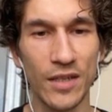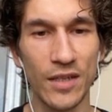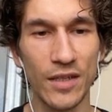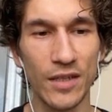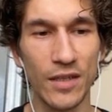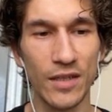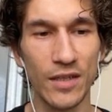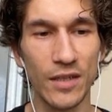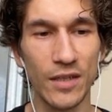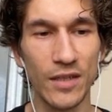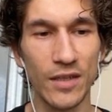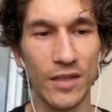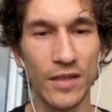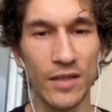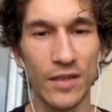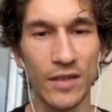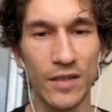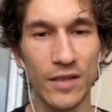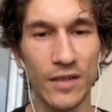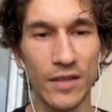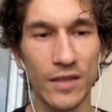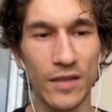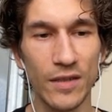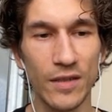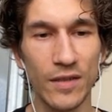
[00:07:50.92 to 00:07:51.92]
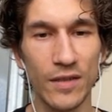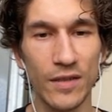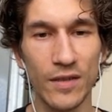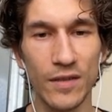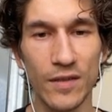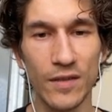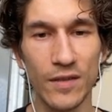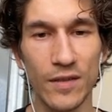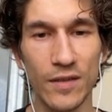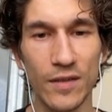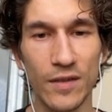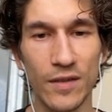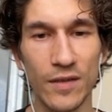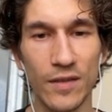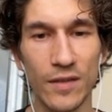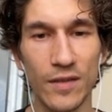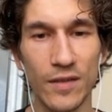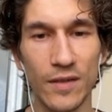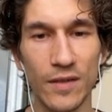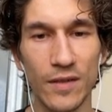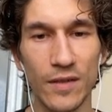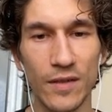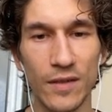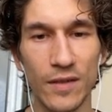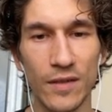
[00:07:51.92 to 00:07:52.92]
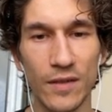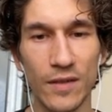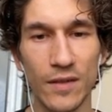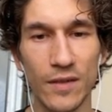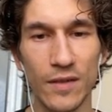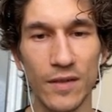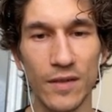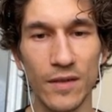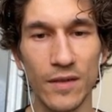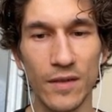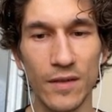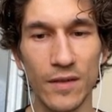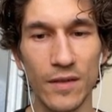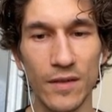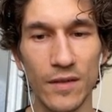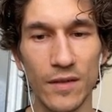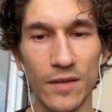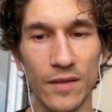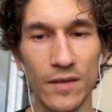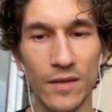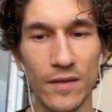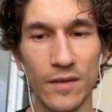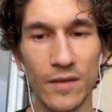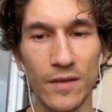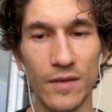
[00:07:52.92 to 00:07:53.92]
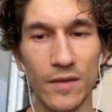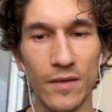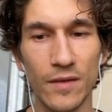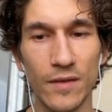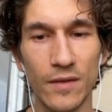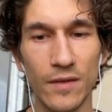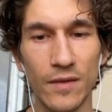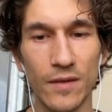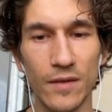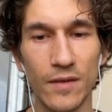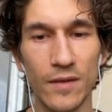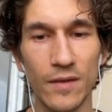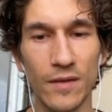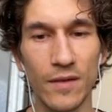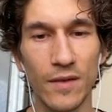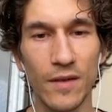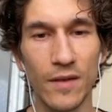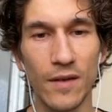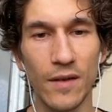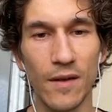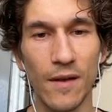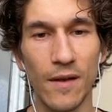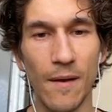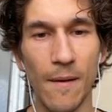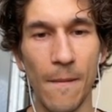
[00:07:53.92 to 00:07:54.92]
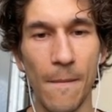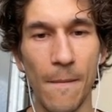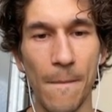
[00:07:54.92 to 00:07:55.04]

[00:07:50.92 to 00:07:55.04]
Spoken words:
[no speech]